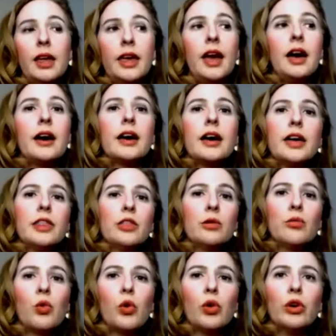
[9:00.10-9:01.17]
Yeah. And the
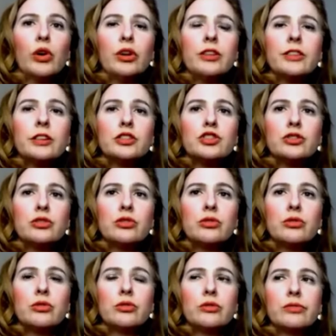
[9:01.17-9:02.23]
more that
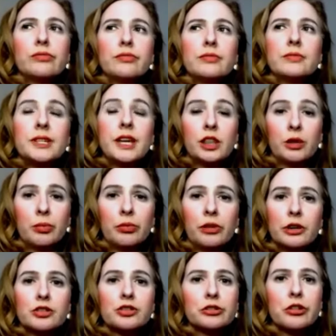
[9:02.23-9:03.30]
you take the
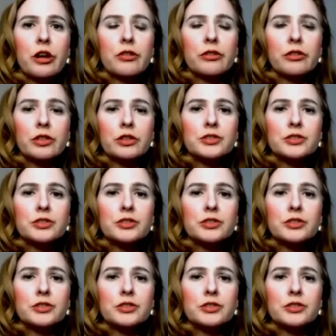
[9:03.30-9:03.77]
pressure off of